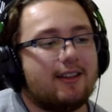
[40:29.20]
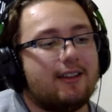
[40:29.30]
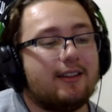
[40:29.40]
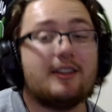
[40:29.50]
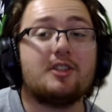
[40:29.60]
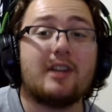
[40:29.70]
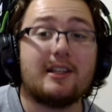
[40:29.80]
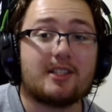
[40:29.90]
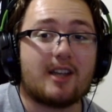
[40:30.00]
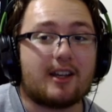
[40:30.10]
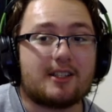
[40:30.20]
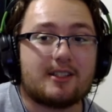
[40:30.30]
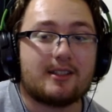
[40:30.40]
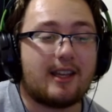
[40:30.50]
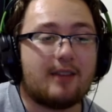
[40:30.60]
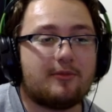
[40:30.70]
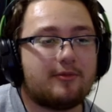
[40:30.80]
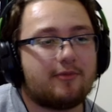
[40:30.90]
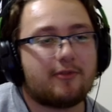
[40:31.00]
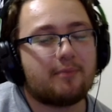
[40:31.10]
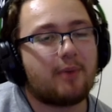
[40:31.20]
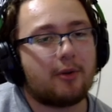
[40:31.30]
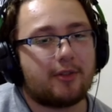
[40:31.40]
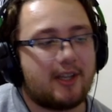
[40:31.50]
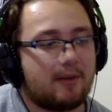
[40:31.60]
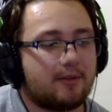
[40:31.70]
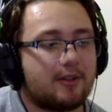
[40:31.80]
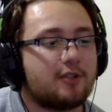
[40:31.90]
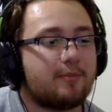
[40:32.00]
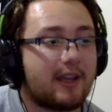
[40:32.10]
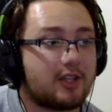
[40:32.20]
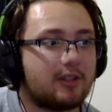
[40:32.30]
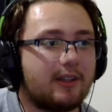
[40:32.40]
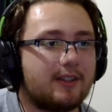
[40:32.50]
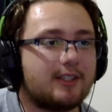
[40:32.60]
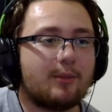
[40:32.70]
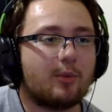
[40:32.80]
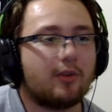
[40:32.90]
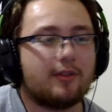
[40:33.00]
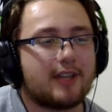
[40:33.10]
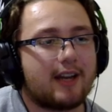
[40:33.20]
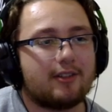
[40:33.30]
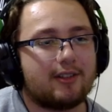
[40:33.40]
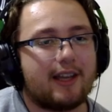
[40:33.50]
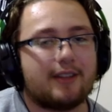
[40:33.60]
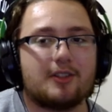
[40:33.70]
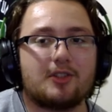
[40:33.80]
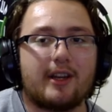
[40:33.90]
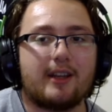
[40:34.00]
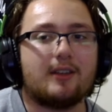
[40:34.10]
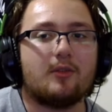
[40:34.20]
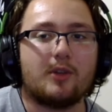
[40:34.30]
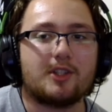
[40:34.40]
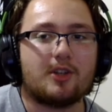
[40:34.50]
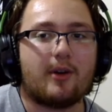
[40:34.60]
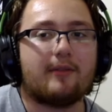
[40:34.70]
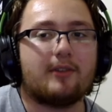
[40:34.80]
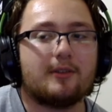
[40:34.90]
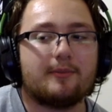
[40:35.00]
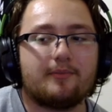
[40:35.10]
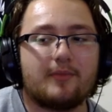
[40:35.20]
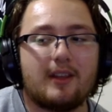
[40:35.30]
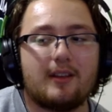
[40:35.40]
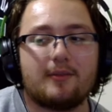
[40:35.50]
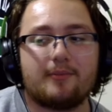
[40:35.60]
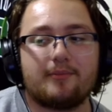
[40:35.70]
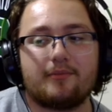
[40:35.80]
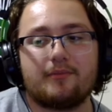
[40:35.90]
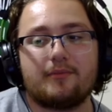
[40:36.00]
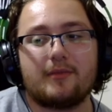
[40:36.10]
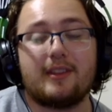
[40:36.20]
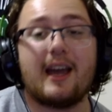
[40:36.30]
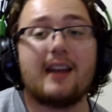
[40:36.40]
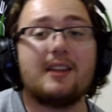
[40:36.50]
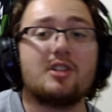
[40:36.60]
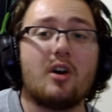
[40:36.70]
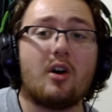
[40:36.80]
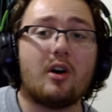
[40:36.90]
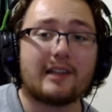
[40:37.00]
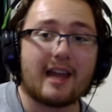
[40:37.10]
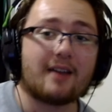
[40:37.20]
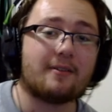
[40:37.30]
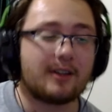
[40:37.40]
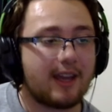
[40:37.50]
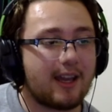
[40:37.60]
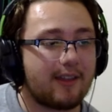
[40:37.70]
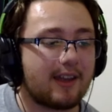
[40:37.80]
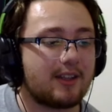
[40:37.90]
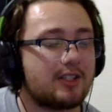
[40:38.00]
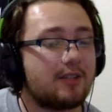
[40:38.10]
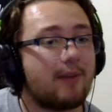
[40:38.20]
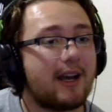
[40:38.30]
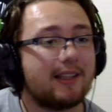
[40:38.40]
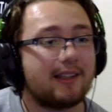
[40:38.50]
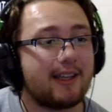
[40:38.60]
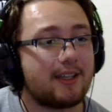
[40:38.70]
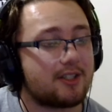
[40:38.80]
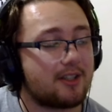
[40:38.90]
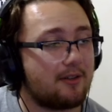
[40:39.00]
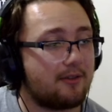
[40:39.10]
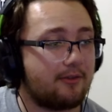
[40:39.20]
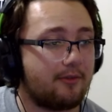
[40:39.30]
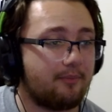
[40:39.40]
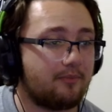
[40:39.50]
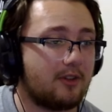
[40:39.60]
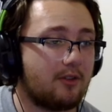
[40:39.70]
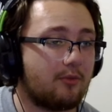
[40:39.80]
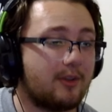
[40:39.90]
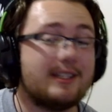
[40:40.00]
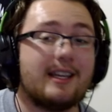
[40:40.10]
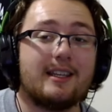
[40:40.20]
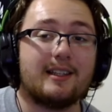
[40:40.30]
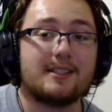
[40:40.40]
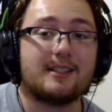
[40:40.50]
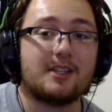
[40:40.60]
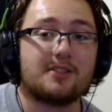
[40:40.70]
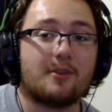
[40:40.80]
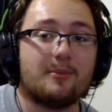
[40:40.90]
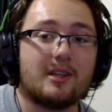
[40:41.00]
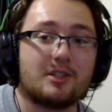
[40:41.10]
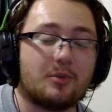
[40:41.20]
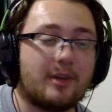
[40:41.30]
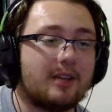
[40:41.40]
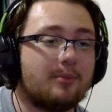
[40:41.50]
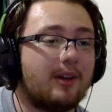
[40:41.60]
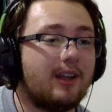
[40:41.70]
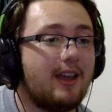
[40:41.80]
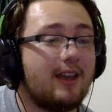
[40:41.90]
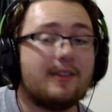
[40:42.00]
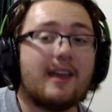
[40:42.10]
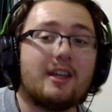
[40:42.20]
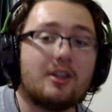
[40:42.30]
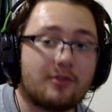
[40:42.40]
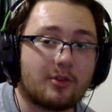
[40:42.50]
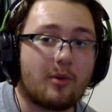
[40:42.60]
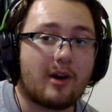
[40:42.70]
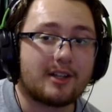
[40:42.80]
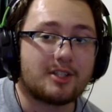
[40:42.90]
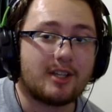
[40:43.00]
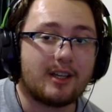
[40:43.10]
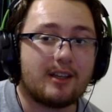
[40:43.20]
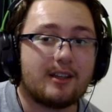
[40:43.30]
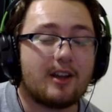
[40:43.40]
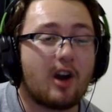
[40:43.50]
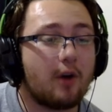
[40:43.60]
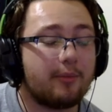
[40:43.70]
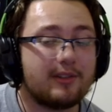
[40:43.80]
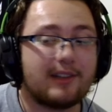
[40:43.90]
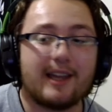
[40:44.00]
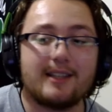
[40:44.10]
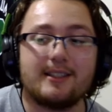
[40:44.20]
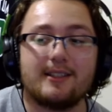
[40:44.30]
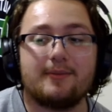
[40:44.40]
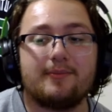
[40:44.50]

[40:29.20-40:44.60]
This trade sucks. For both teams, but especially the Timberwolves. I don't like this trade whatsoever. That is all I have for today. That is my list of ridiculousness from this week. But thank you for watching. Hope you liked it.